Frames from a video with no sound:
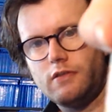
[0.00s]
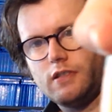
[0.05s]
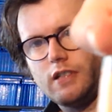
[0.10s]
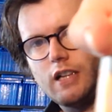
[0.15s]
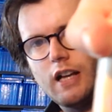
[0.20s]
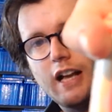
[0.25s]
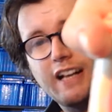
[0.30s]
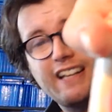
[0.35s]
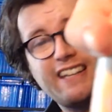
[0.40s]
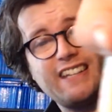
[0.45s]

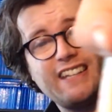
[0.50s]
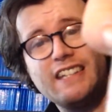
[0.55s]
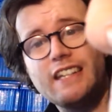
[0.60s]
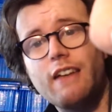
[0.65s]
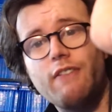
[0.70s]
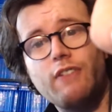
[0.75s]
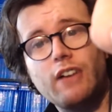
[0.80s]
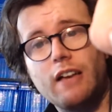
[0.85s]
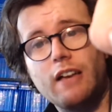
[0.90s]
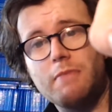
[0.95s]
I can
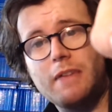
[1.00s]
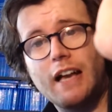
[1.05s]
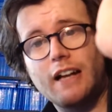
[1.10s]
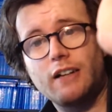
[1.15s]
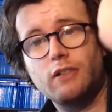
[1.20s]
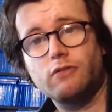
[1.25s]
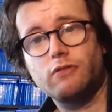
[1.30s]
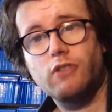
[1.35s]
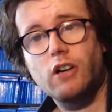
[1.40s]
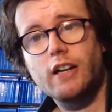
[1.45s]
never get my
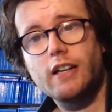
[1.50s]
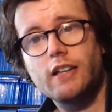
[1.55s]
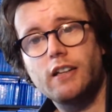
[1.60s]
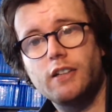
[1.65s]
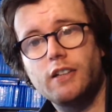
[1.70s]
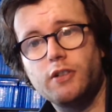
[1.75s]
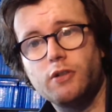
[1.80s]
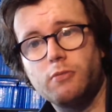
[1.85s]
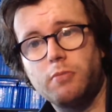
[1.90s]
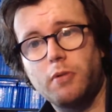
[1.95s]
angle right. I
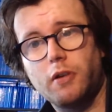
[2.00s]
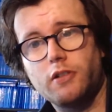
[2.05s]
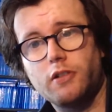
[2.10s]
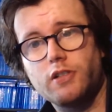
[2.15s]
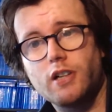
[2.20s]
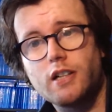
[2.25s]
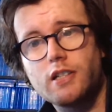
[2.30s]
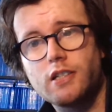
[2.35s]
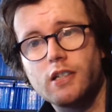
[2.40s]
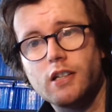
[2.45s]
do
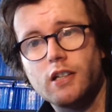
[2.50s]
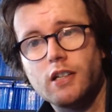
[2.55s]
apologise.